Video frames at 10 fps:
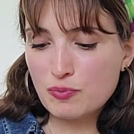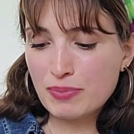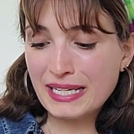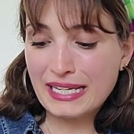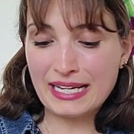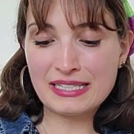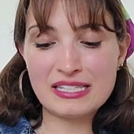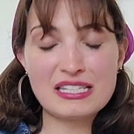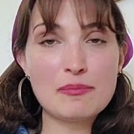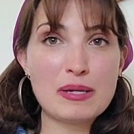
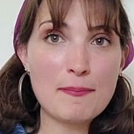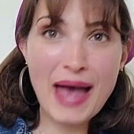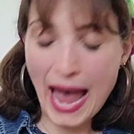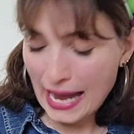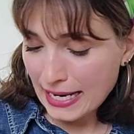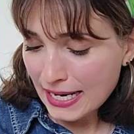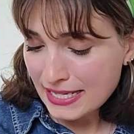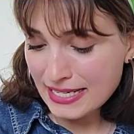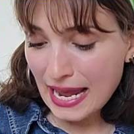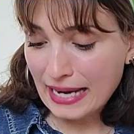begins to be
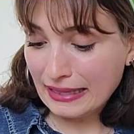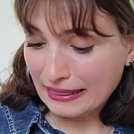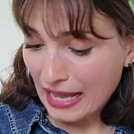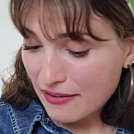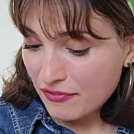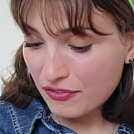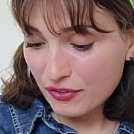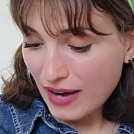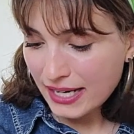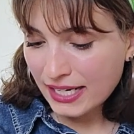panicked and
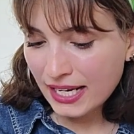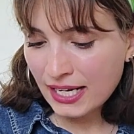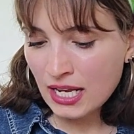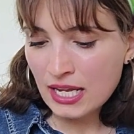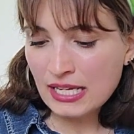life-threatening